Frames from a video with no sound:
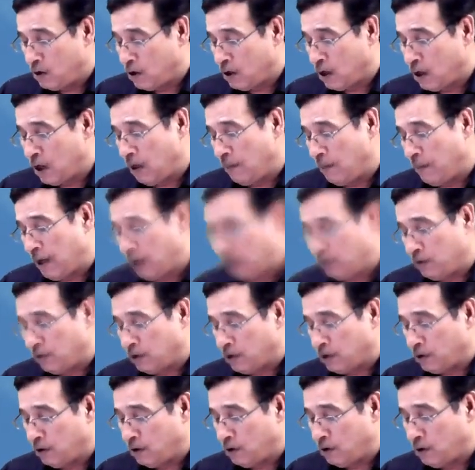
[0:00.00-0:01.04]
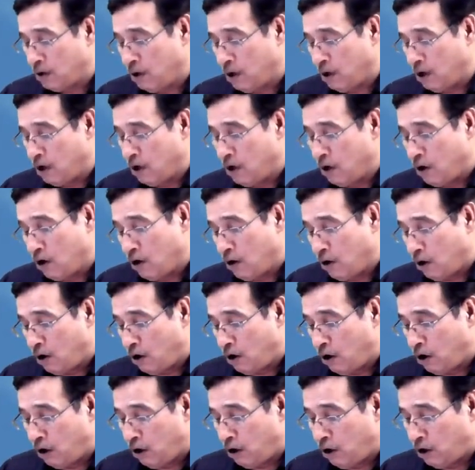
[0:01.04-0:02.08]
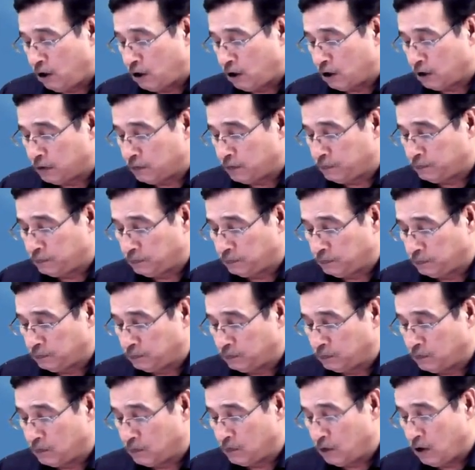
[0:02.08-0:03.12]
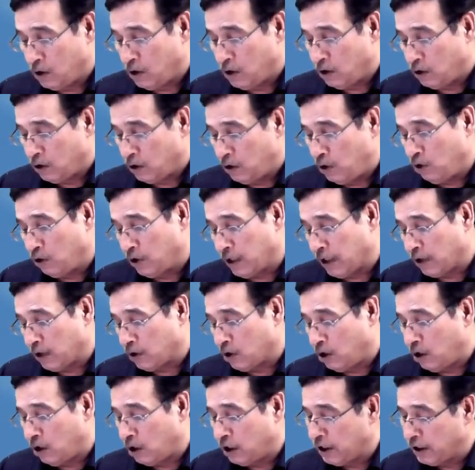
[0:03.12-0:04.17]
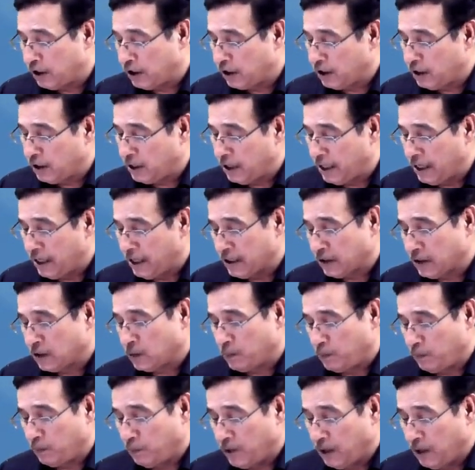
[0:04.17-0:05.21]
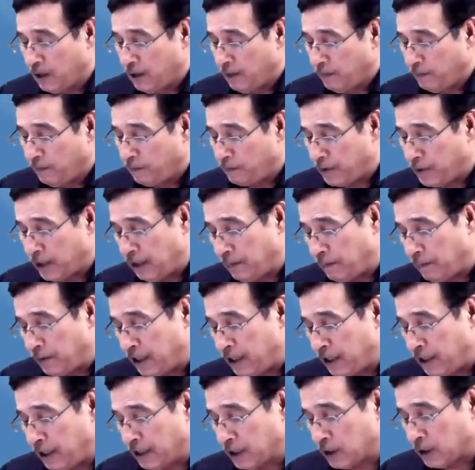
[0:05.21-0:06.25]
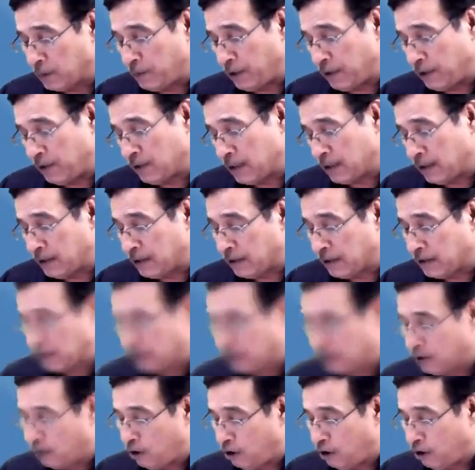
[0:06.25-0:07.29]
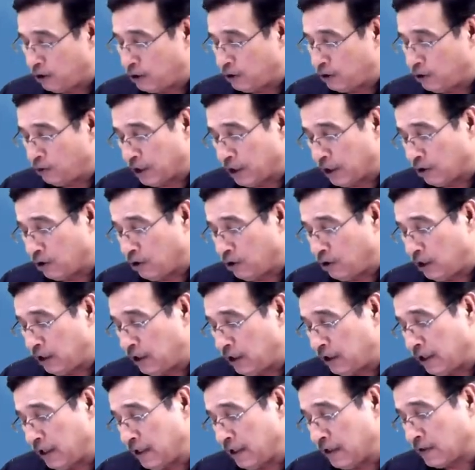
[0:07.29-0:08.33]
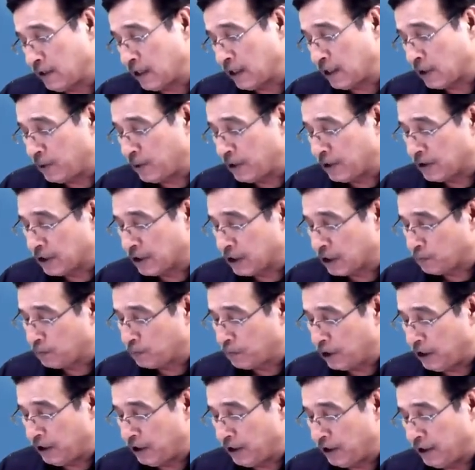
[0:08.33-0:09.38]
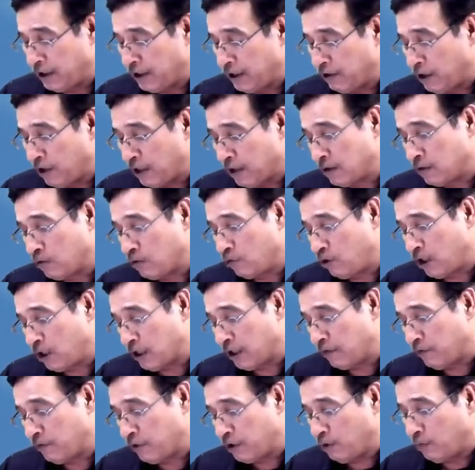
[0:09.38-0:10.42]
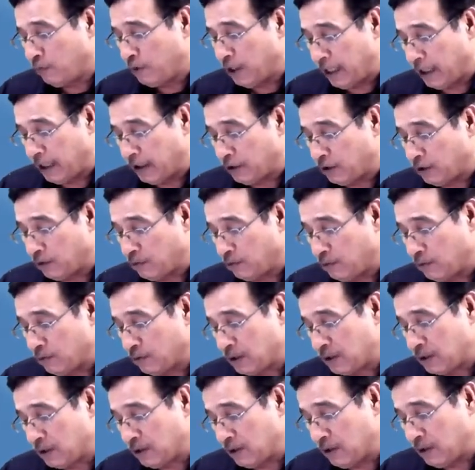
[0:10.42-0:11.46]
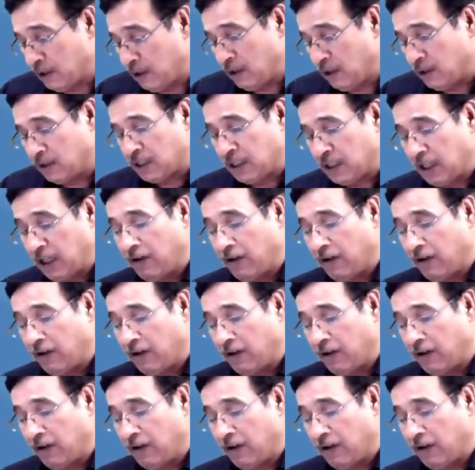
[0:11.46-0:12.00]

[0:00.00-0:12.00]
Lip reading: amount, or you can call it as prepaid expenses, or you can call it as expenses paid in advance, whatever you may like to say.